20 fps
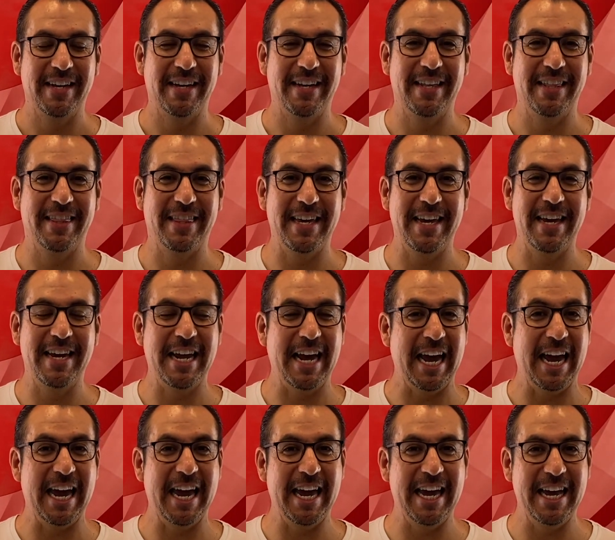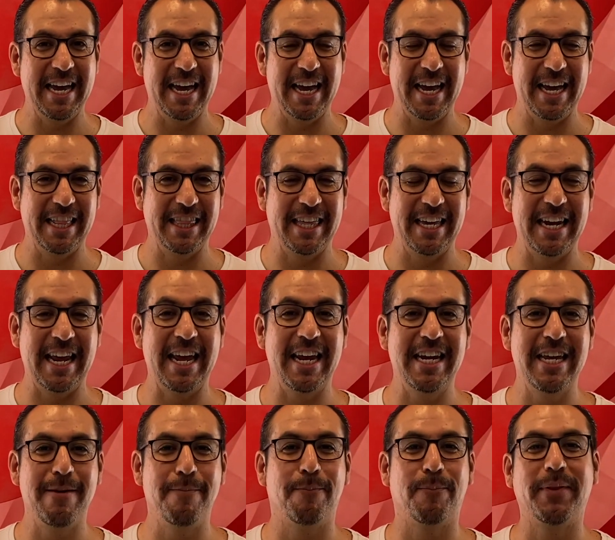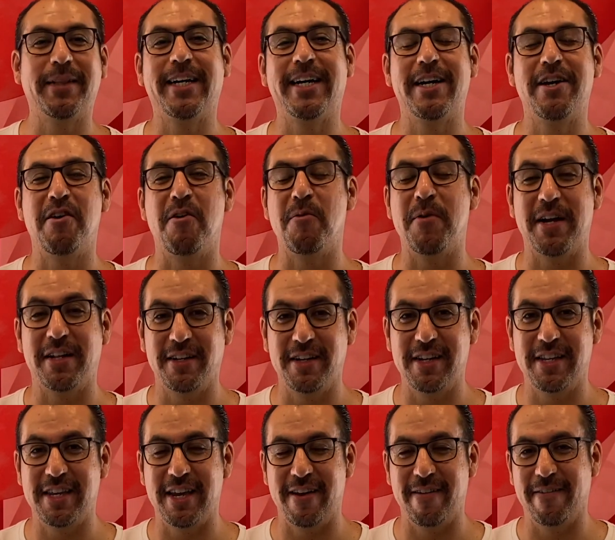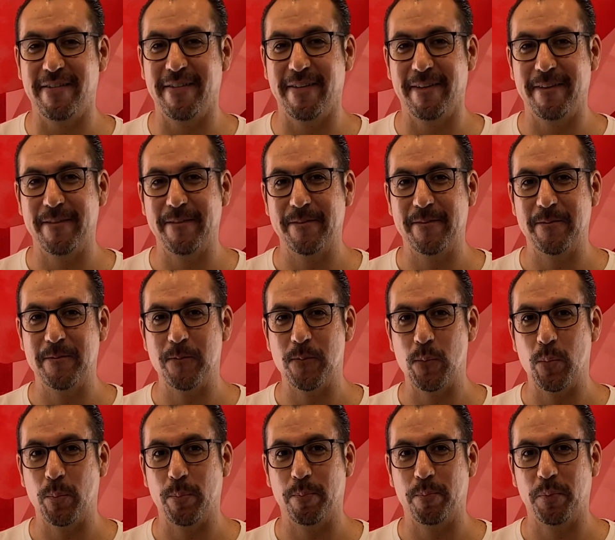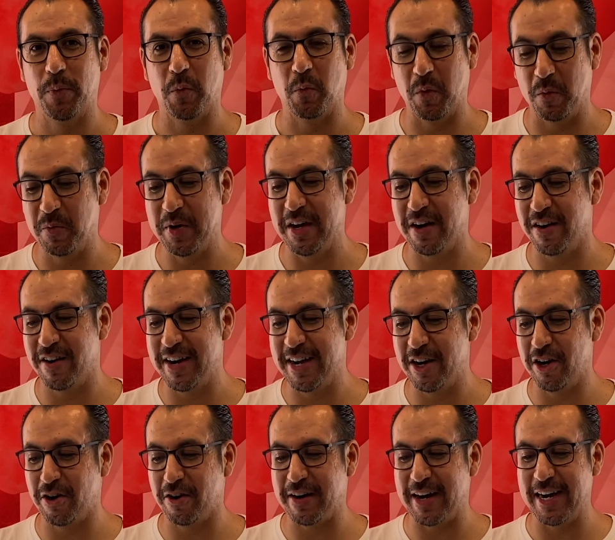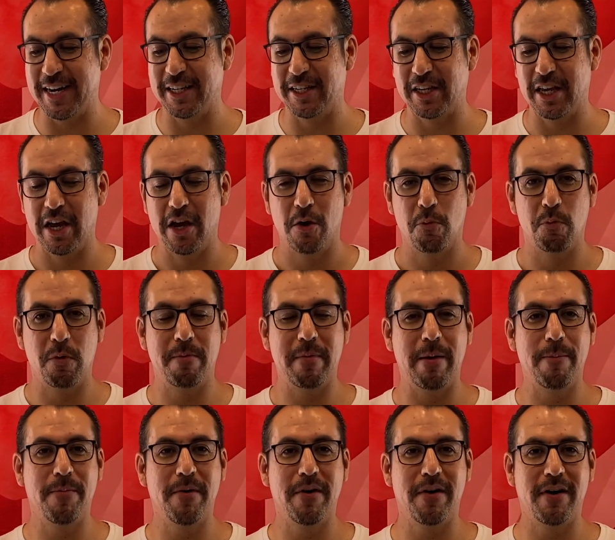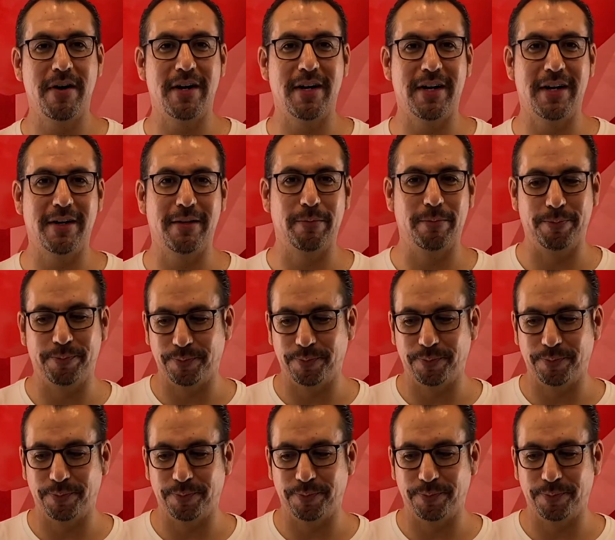than any blood relative when we are in Christ. Remember